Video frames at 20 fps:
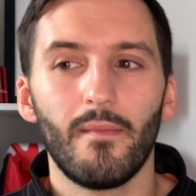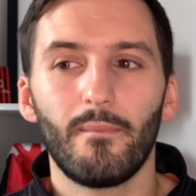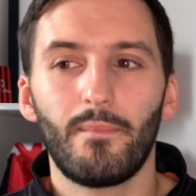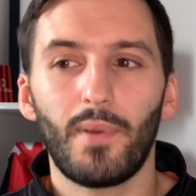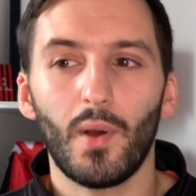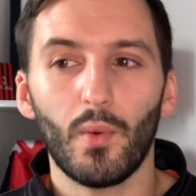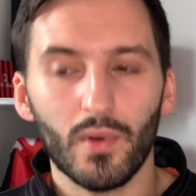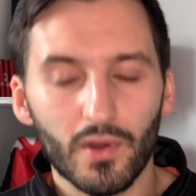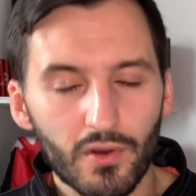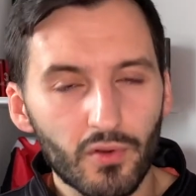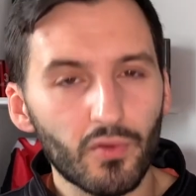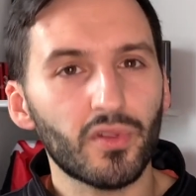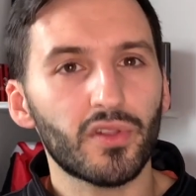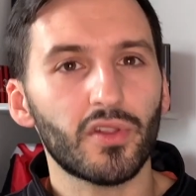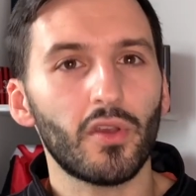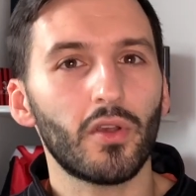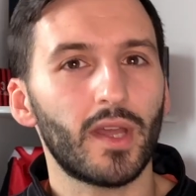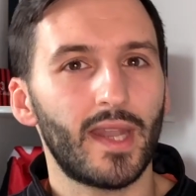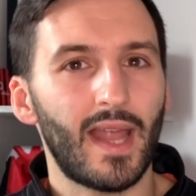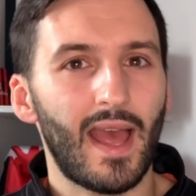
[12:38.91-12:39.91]
But we're
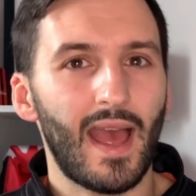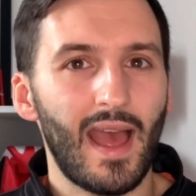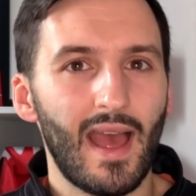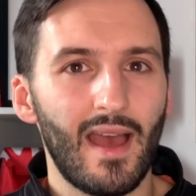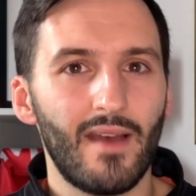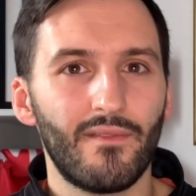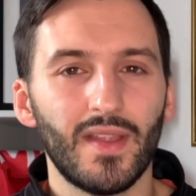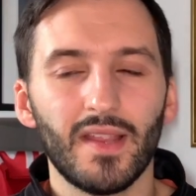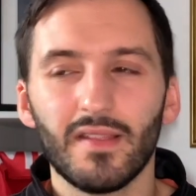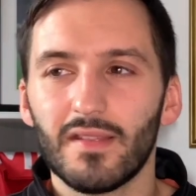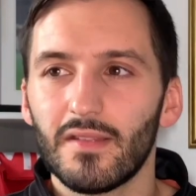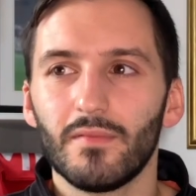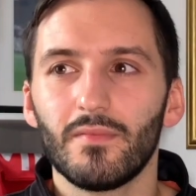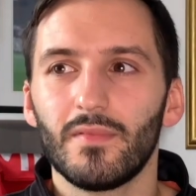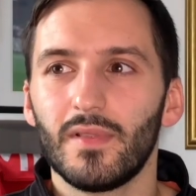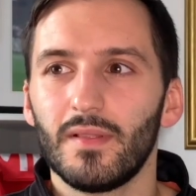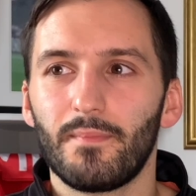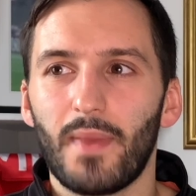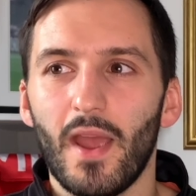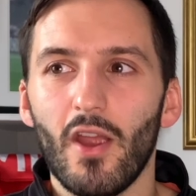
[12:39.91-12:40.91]
also going to have,
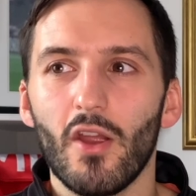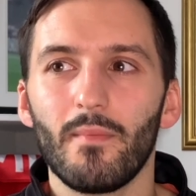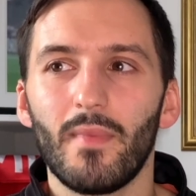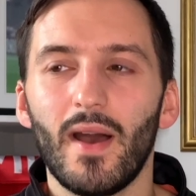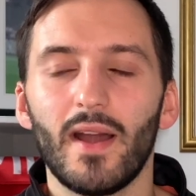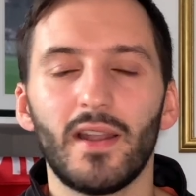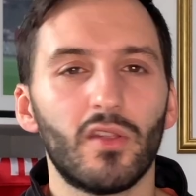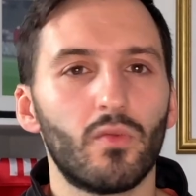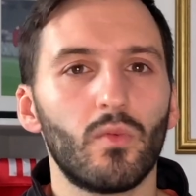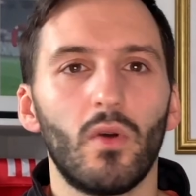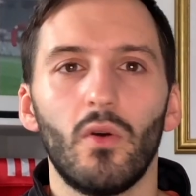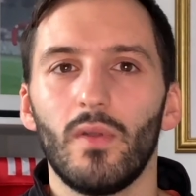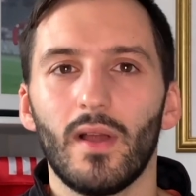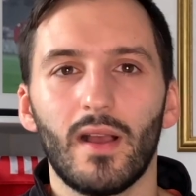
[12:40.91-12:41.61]
bear in mind as well,